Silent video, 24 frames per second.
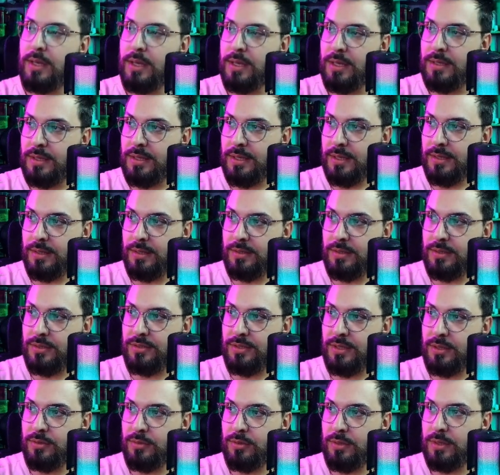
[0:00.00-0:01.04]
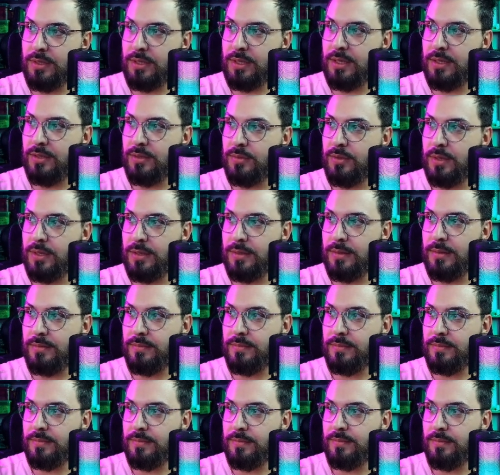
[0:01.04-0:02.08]
ID and a secret key, right?
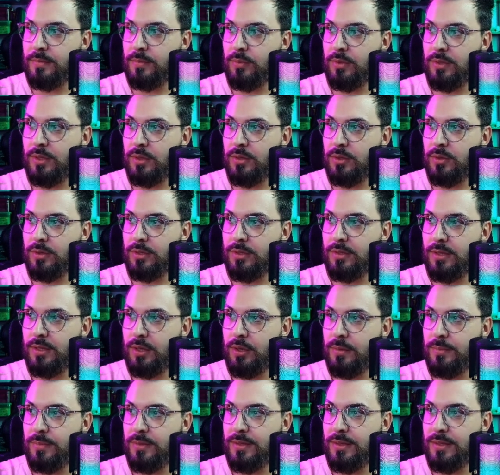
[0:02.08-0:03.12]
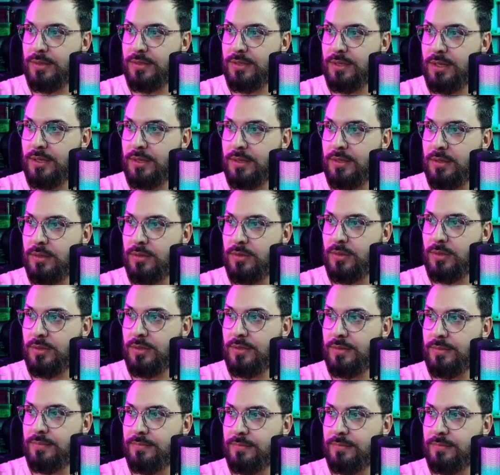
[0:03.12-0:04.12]
We are going to copy this guy here. Look.